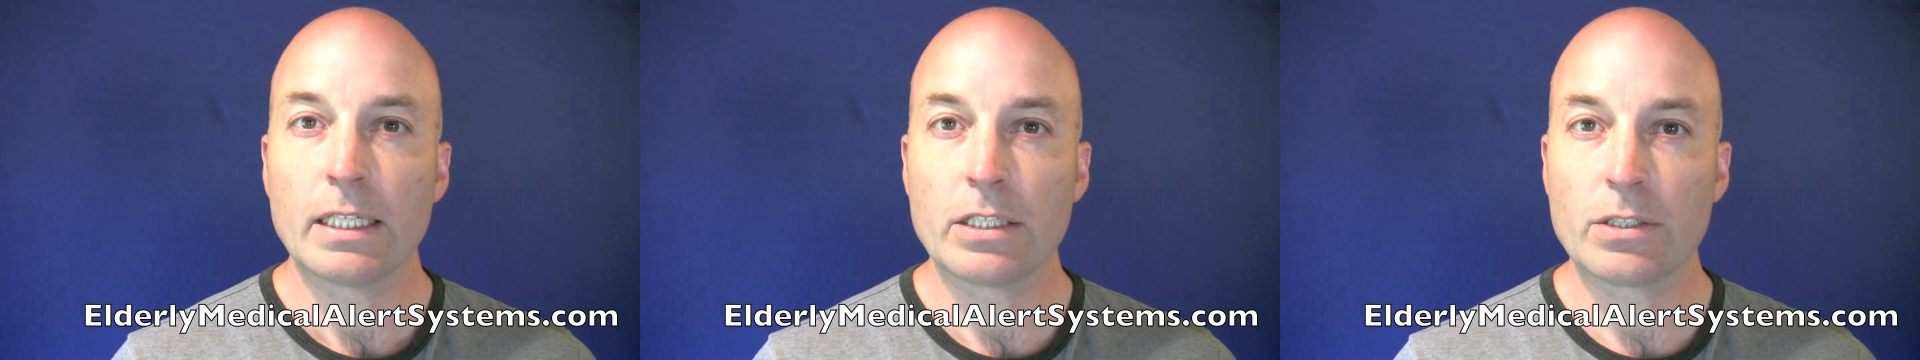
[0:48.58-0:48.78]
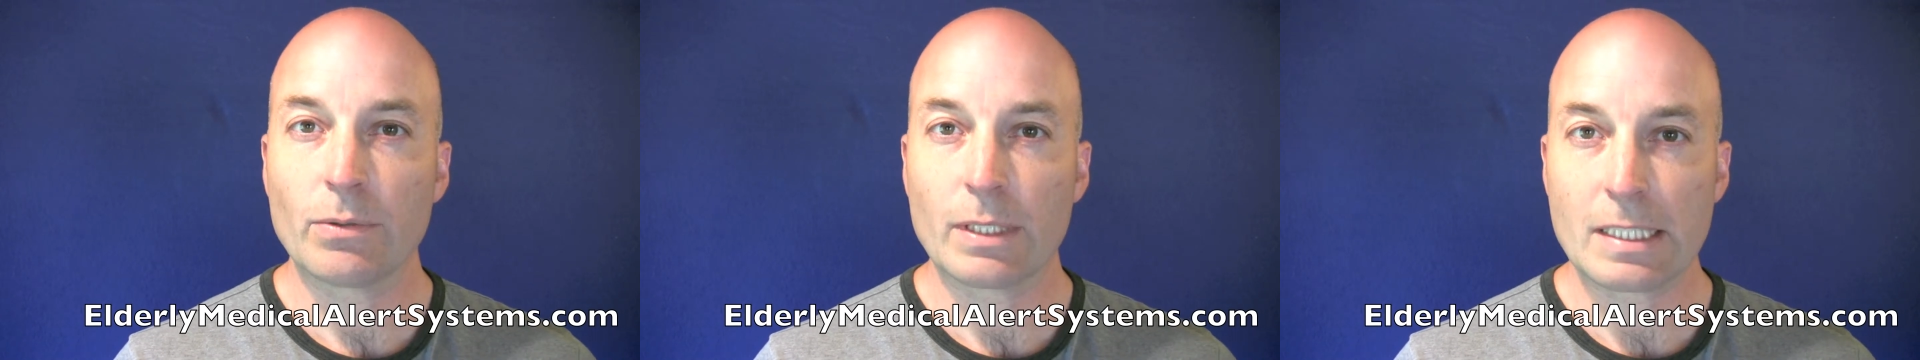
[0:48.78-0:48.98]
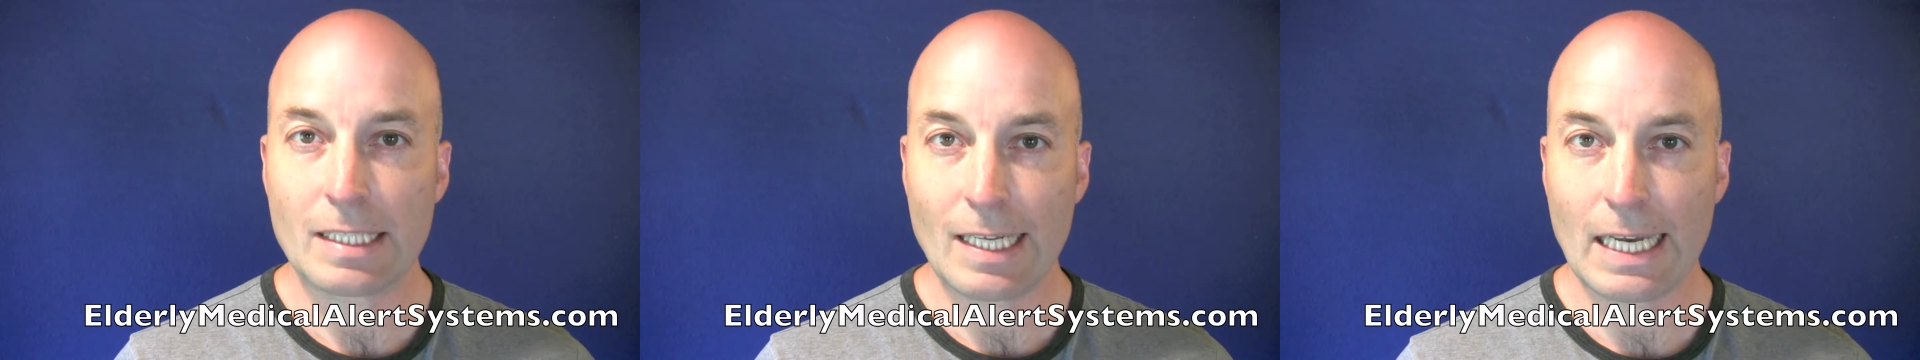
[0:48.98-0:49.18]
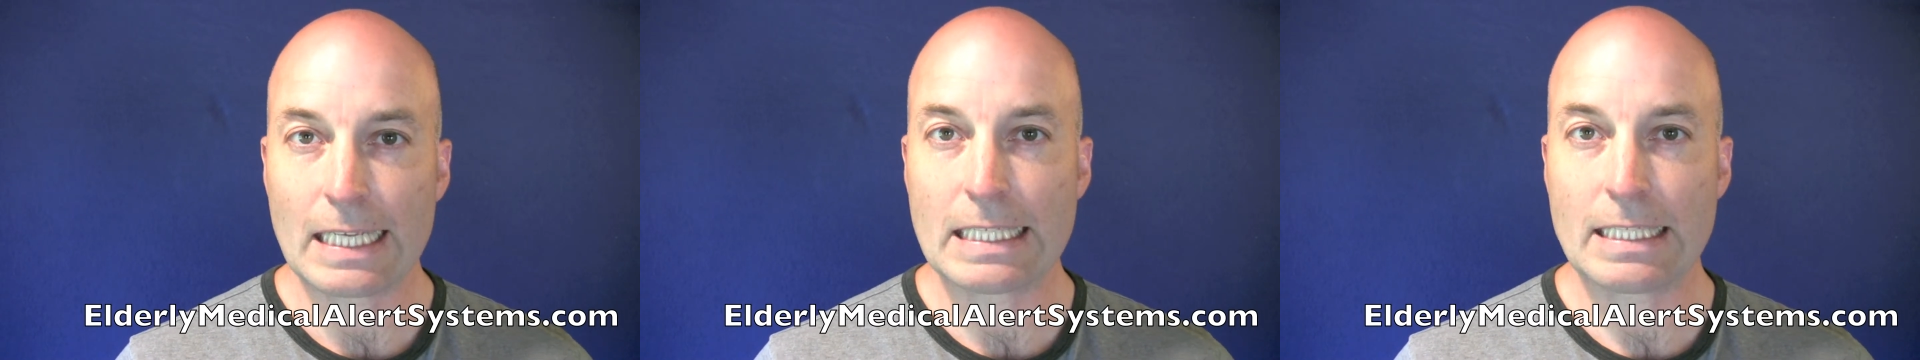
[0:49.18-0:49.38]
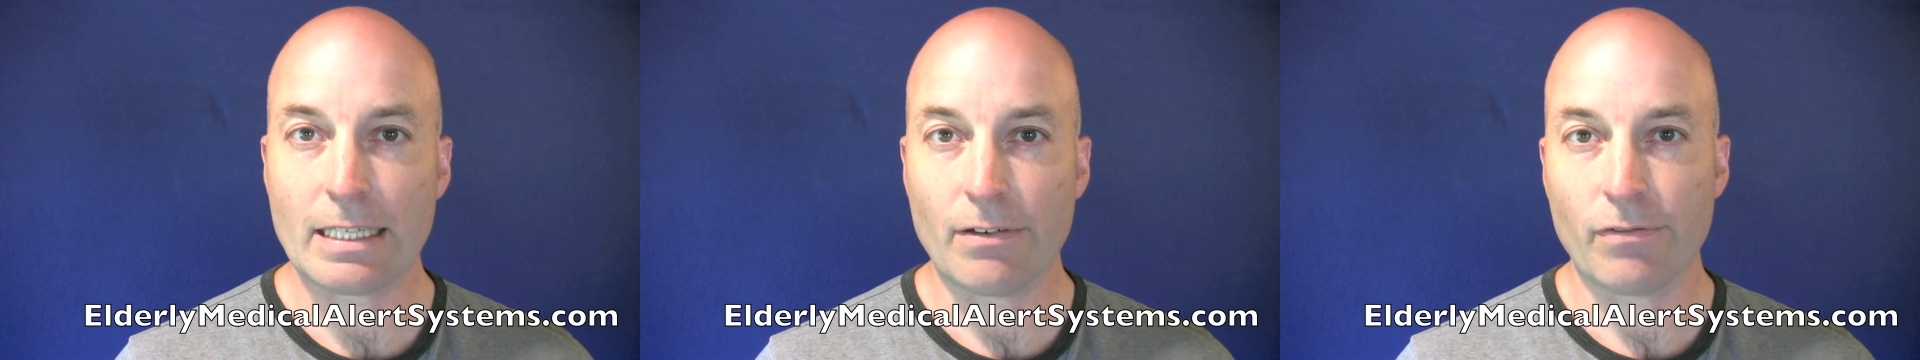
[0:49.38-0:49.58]
is you want to
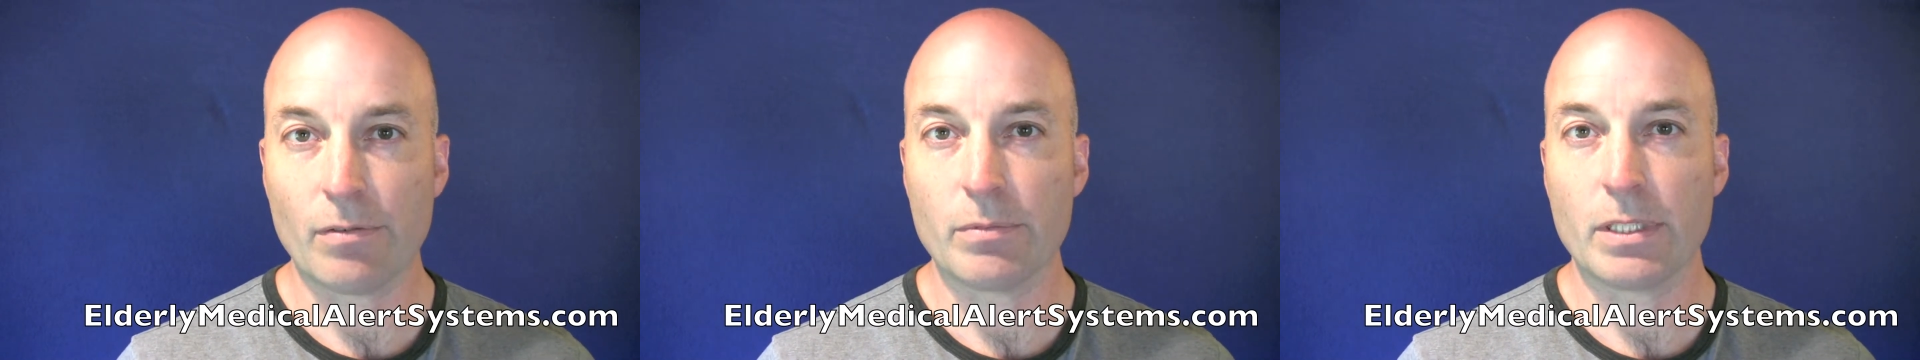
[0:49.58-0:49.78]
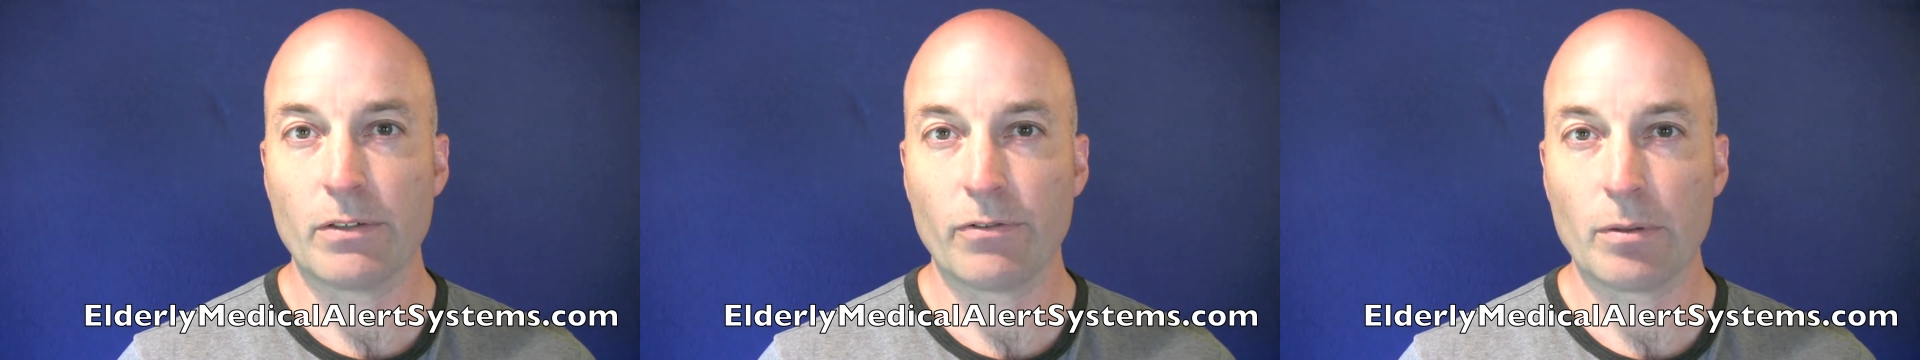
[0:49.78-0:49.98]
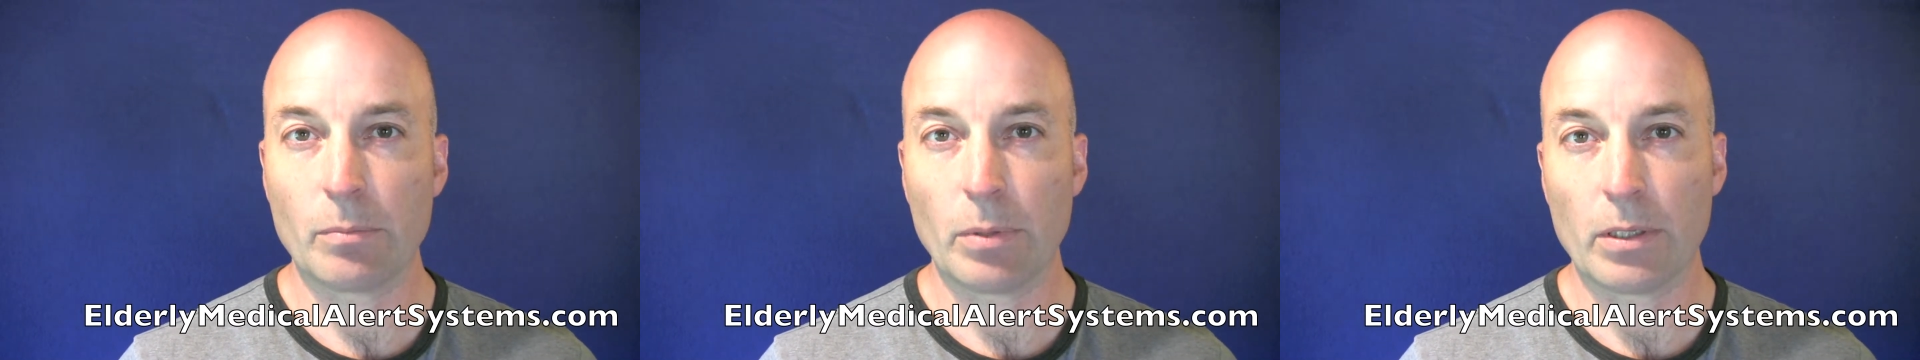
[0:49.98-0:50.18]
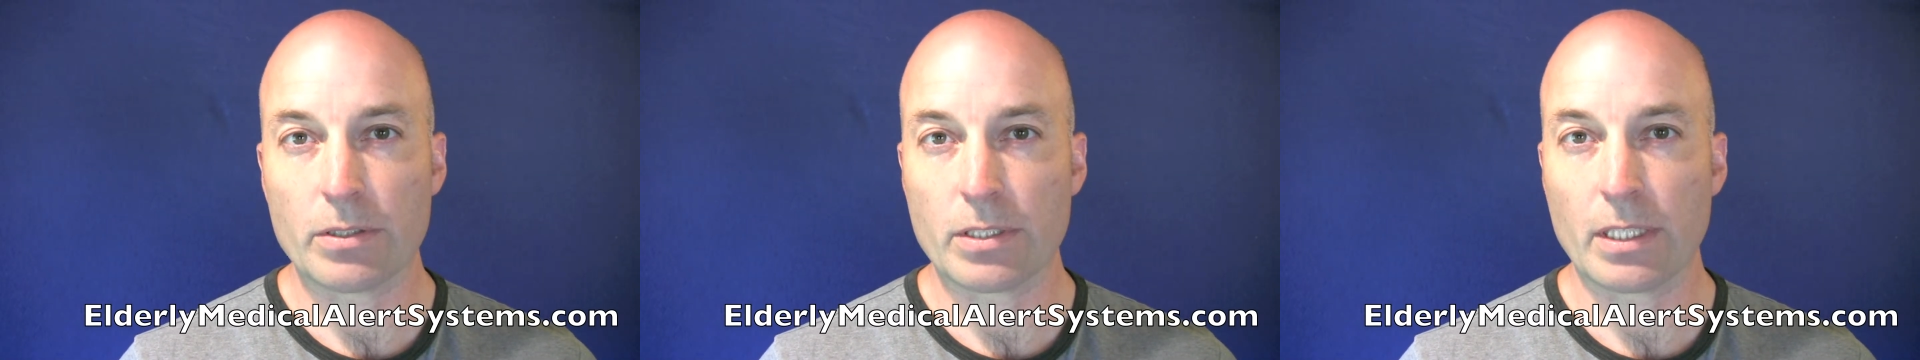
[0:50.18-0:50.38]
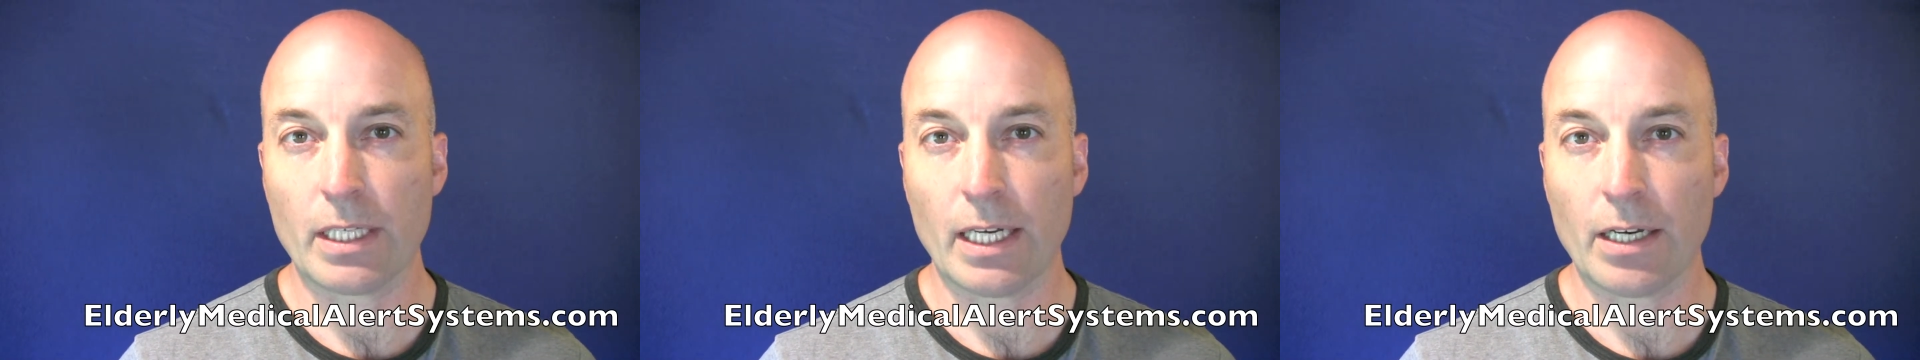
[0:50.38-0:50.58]
test it from different
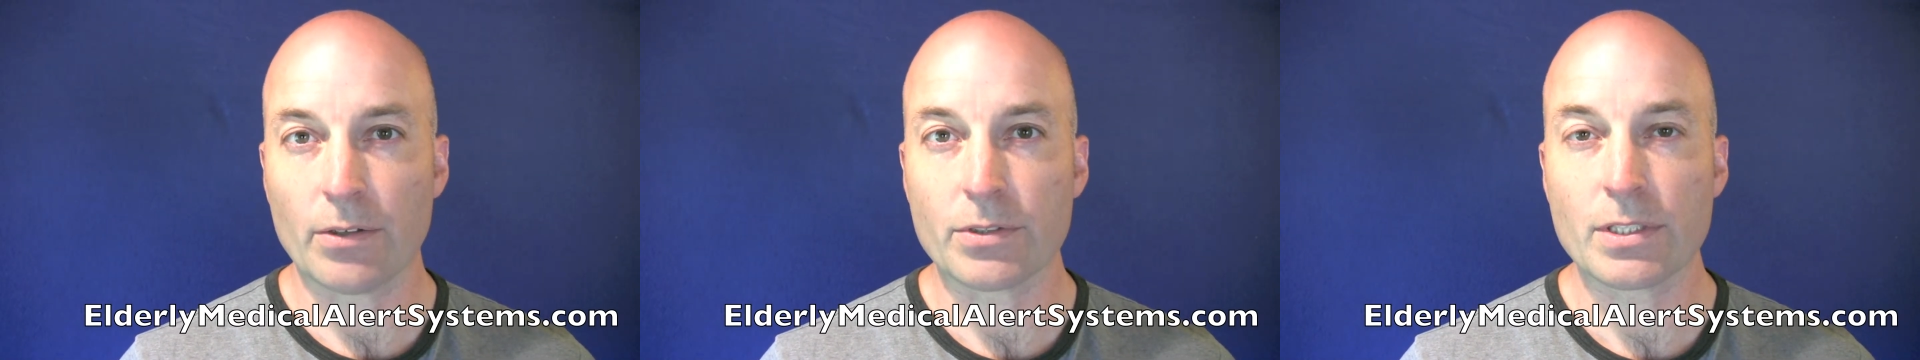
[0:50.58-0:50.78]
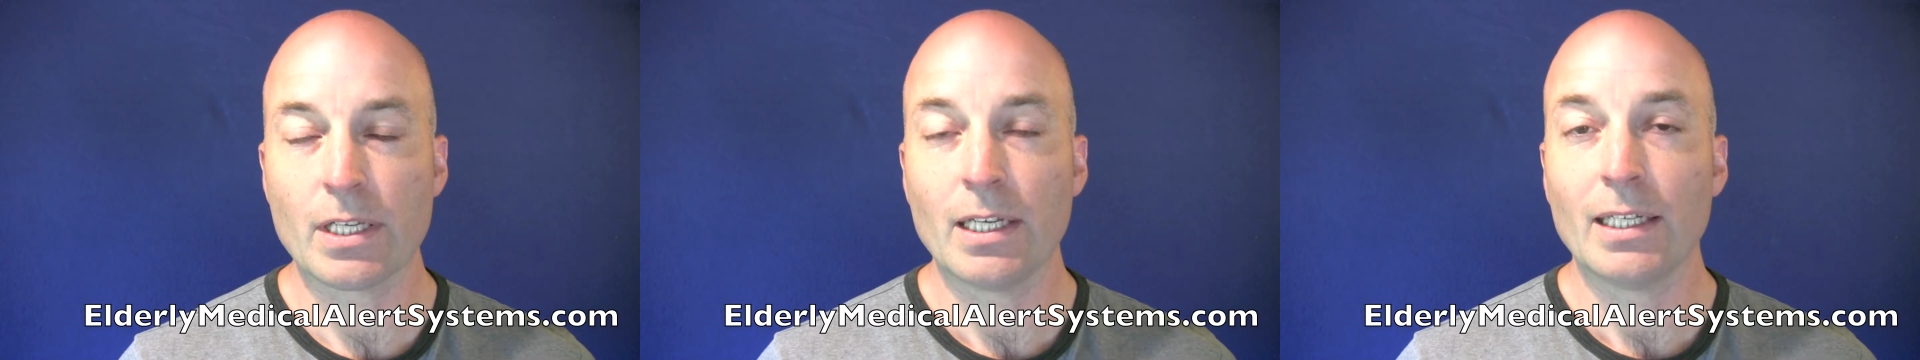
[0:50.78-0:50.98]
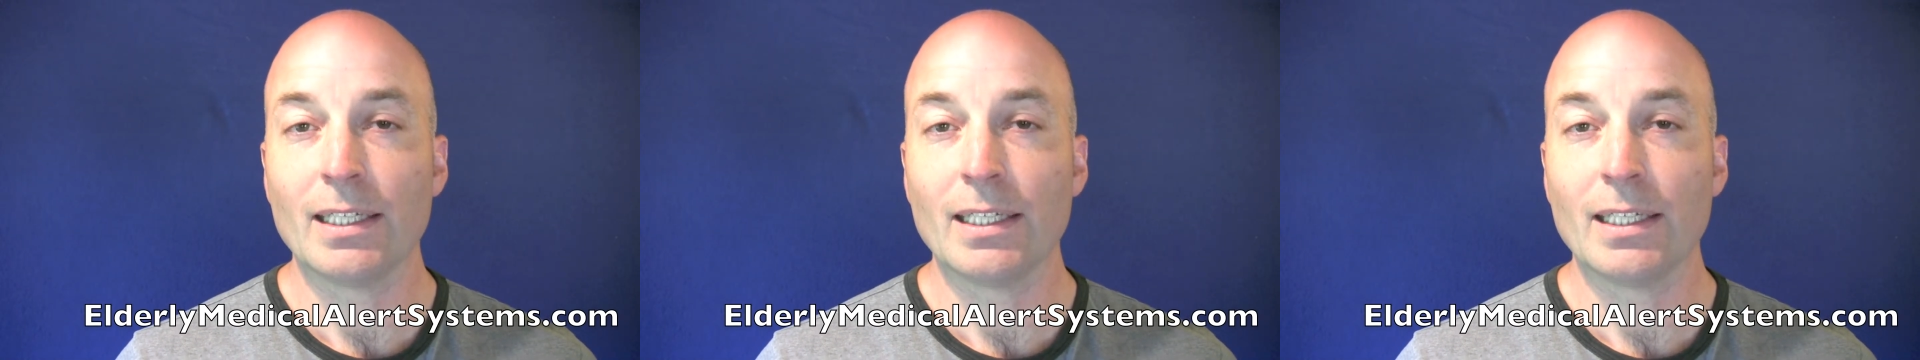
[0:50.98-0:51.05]
parts of the house.